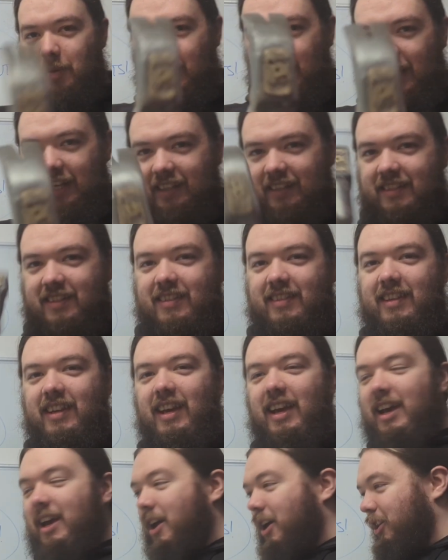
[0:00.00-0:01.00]
it, lads.
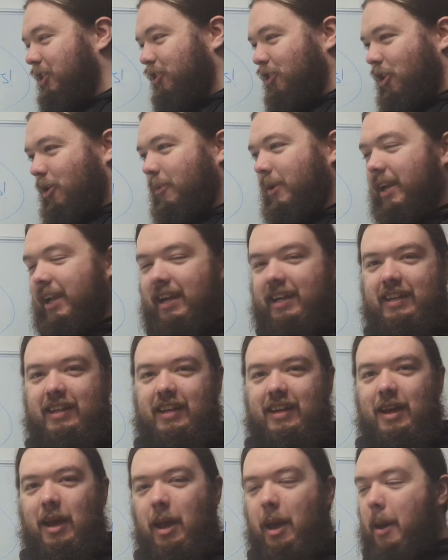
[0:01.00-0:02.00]

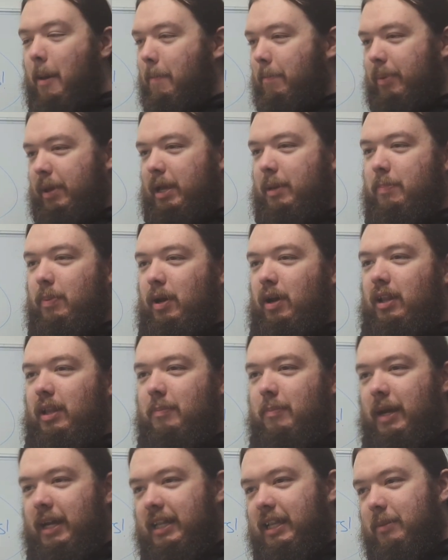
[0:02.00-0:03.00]
Jormungandr, big burly
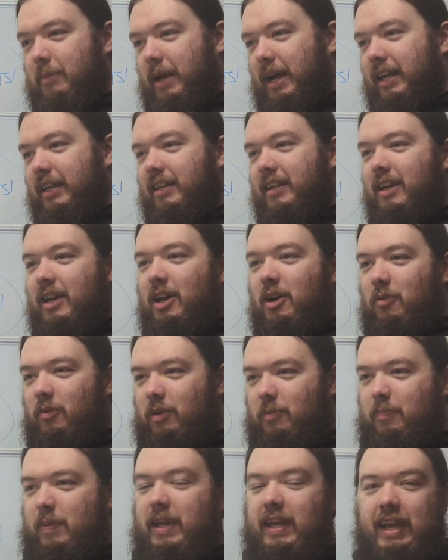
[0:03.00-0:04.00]
manly man
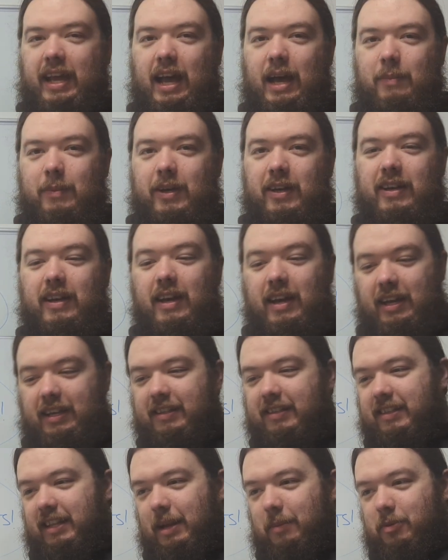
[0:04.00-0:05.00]
with big hammer,
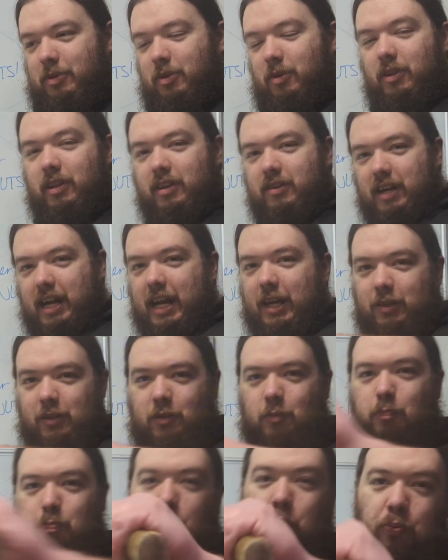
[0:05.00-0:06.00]
slams you on the
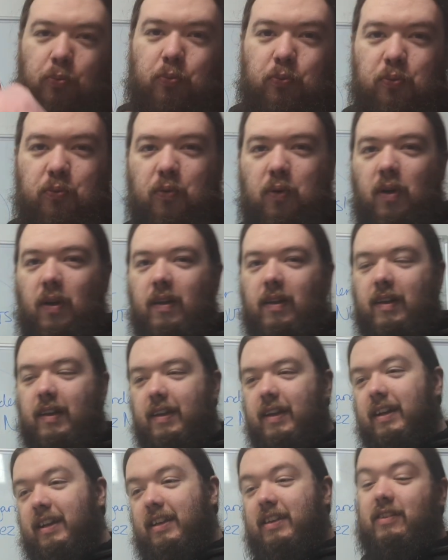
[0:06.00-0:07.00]
ground,
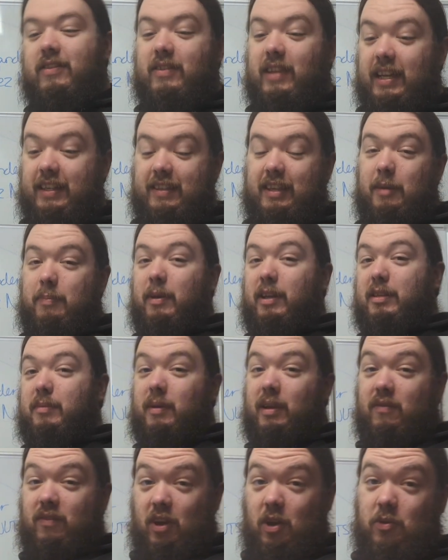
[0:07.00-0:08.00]
because that's the
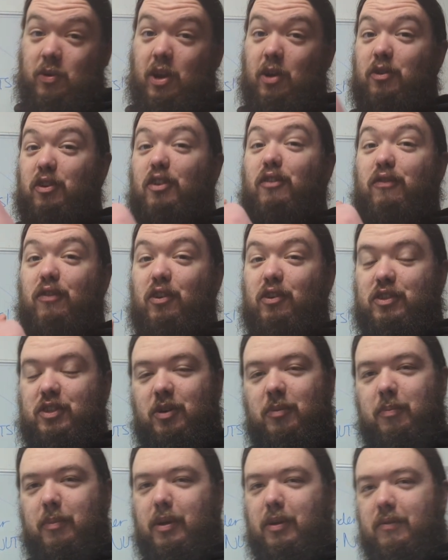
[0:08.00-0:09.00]
epitome of, oh no, you fucked
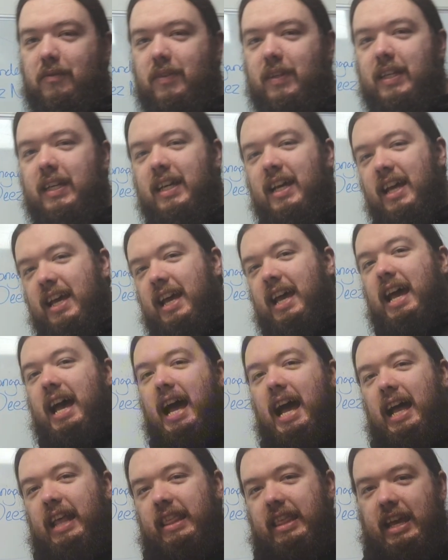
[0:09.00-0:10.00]
up move.
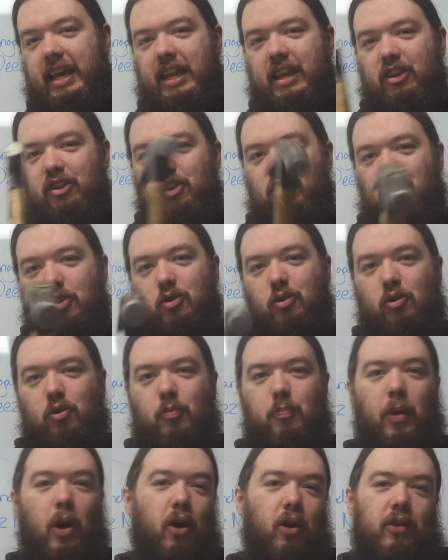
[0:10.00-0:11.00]
And then your
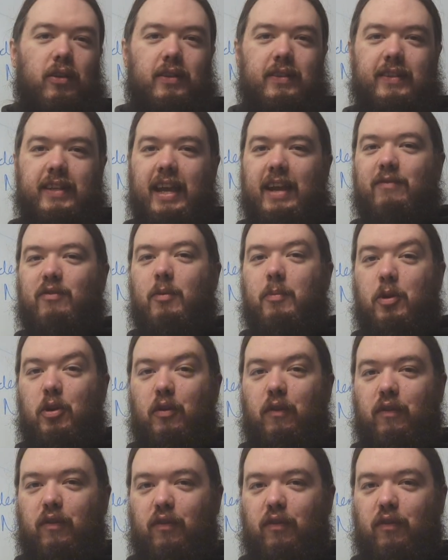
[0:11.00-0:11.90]
balls get removed